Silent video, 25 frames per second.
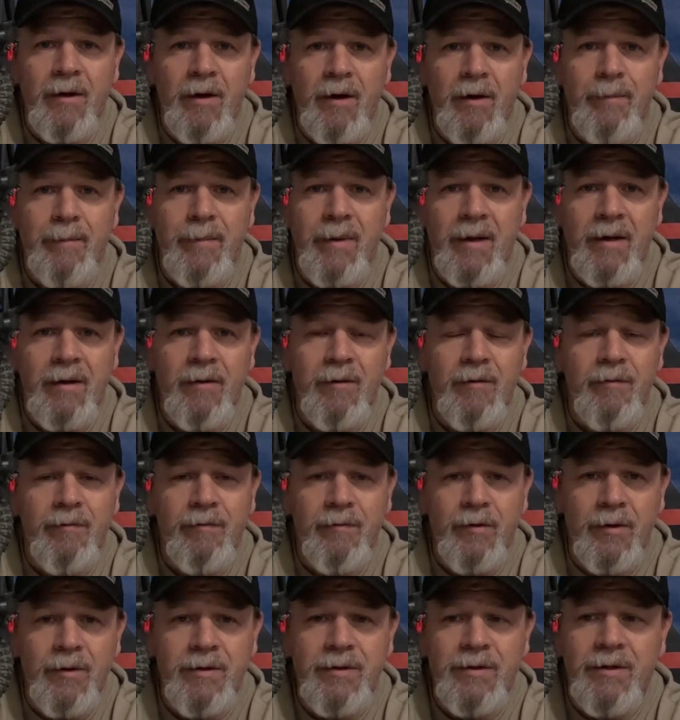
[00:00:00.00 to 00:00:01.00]
compound
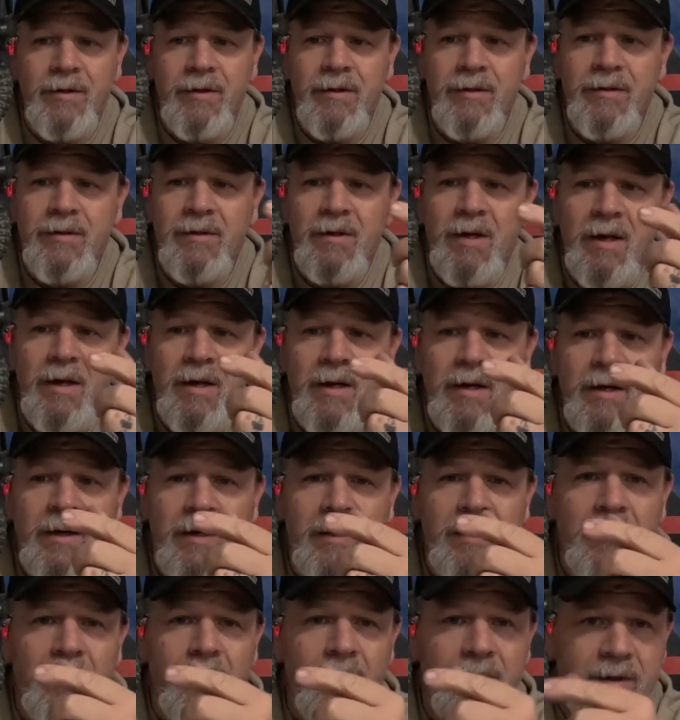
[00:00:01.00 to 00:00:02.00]
versus,
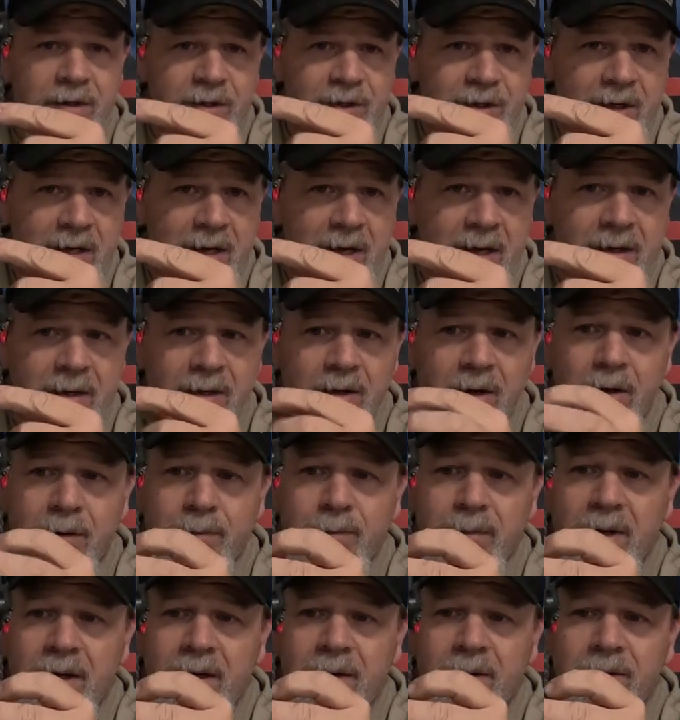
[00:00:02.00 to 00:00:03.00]
you know, the G8
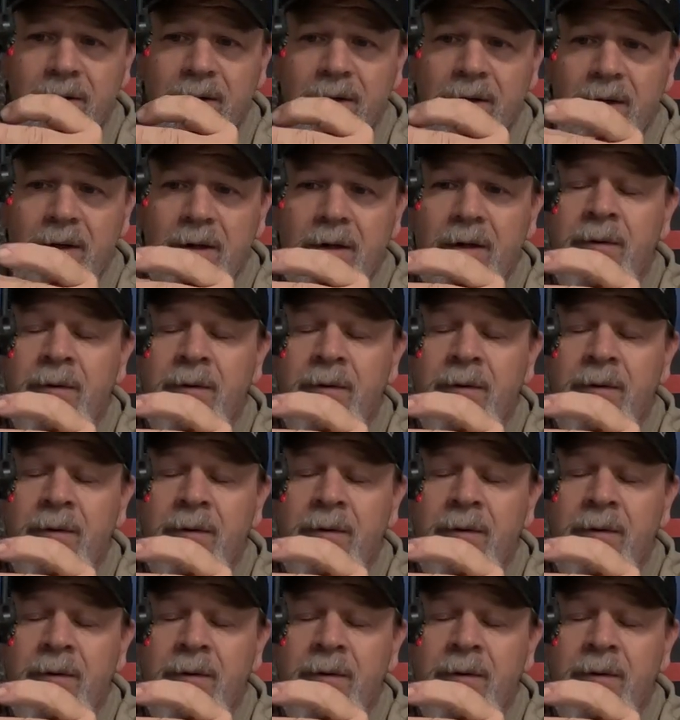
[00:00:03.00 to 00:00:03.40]
compound.